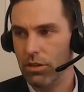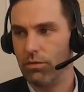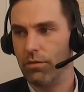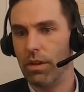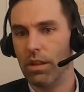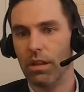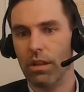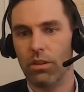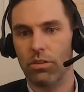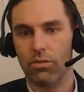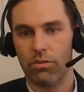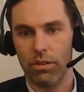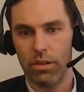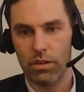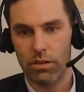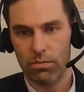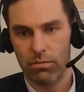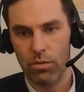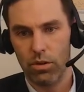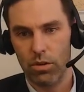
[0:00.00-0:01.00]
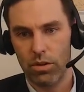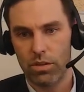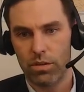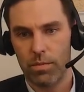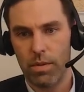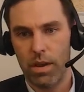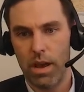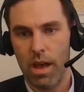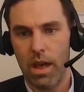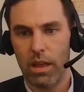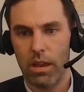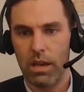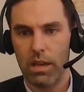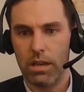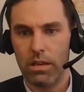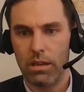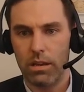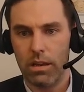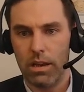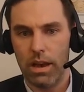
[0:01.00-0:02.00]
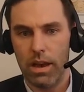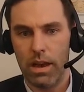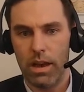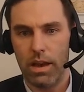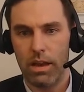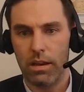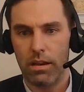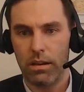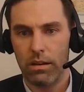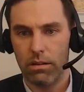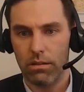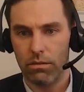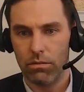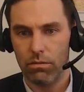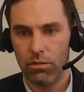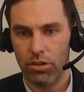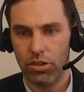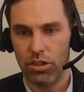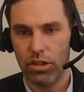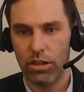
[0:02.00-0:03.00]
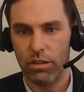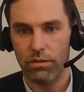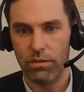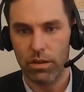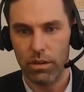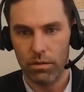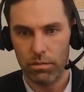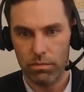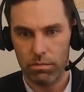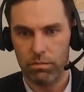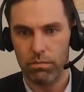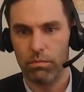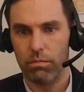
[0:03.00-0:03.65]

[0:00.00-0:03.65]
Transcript: village or each municipality had received a